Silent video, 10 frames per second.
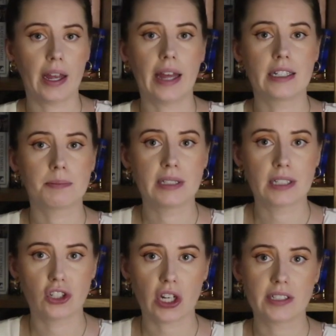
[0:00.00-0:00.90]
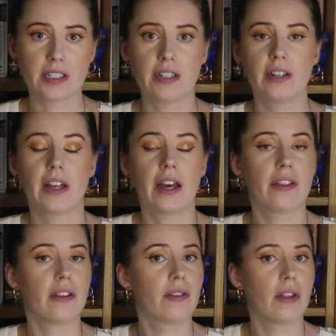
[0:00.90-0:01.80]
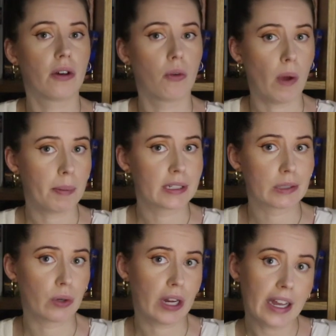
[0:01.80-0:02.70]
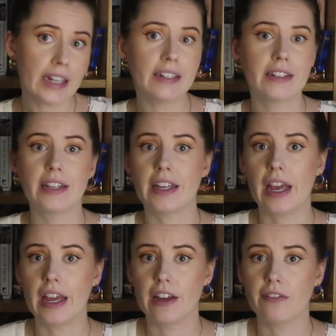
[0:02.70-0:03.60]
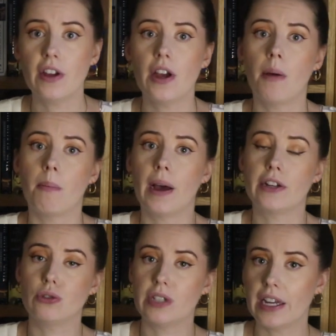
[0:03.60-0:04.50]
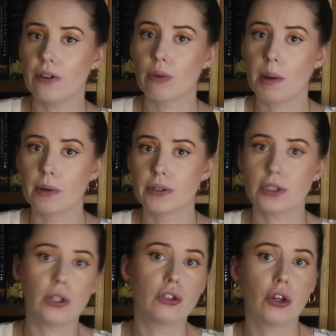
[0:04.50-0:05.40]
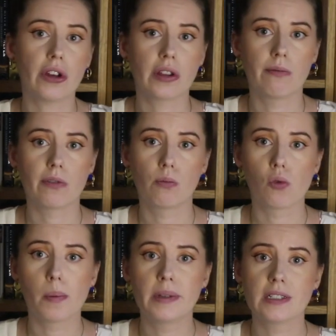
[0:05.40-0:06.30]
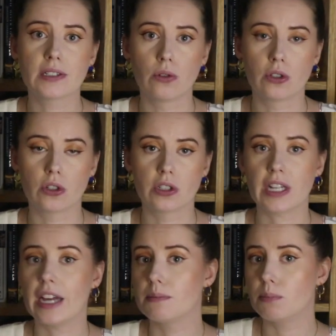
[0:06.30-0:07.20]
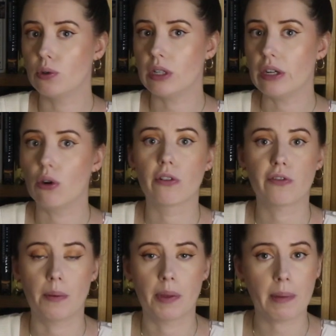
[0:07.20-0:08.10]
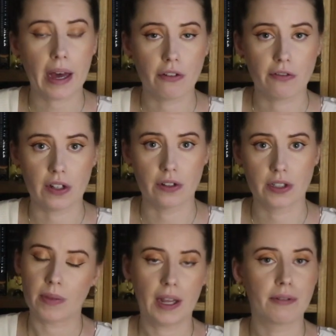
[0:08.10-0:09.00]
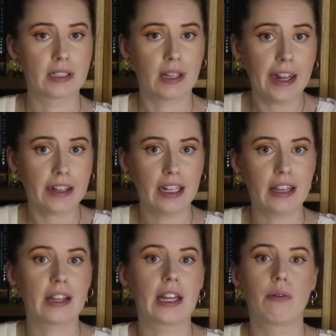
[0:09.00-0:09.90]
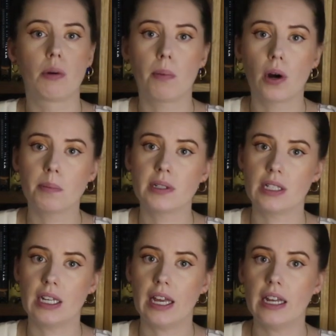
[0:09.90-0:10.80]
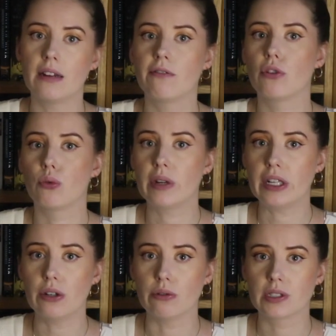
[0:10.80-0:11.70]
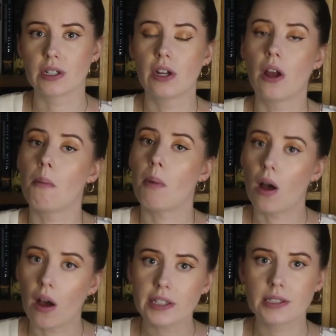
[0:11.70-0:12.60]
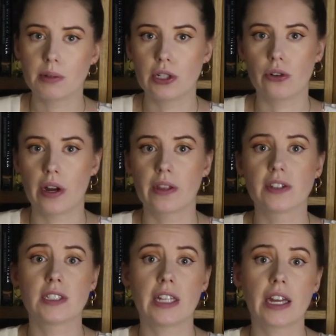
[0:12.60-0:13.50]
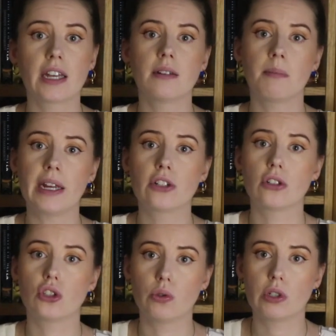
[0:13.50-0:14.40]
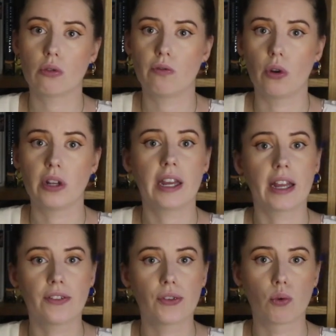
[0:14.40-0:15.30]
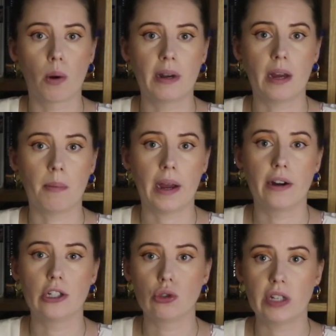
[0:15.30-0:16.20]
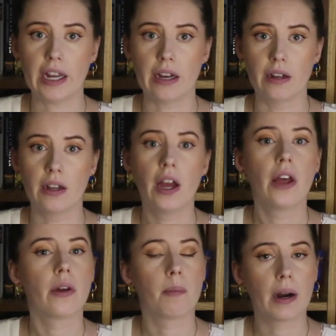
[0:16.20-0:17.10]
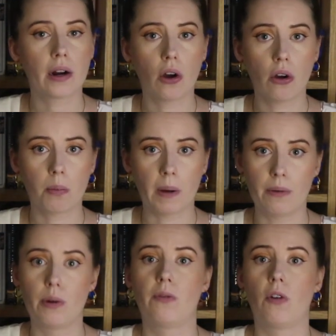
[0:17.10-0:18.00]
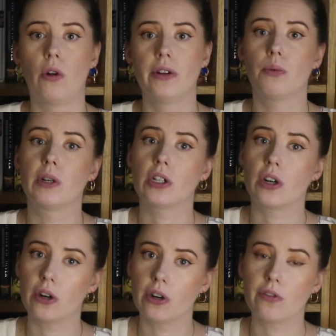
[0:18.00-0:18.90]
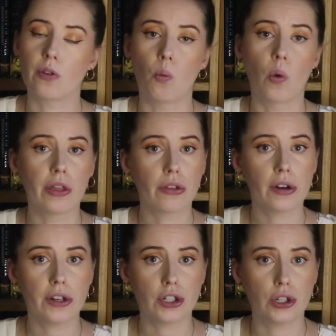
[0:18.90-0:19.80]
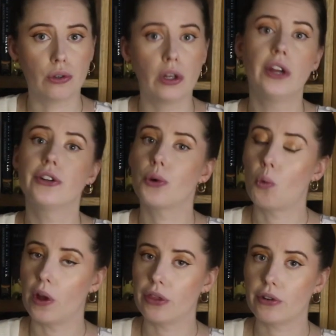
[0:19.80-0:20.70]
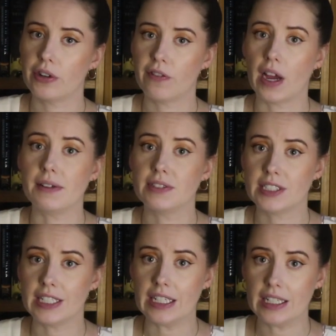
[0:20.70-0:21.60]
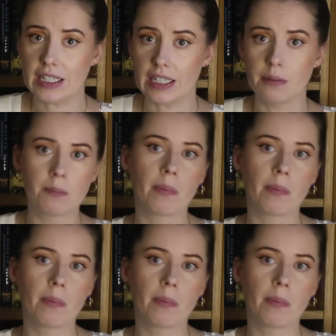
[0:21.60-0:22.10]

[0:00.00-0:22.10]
And it's been suggested that the weapons were hidden in the cave by Judean rebels who took them from Roman soldiers as booty or from the battlefield. It was likely that they were purposely hidden for reuse, possibly during the 2nd major Jewish revolt against the Roman Empire in Judea, the Bar Kokhba revolt, which occurred from 132 to 135 CE.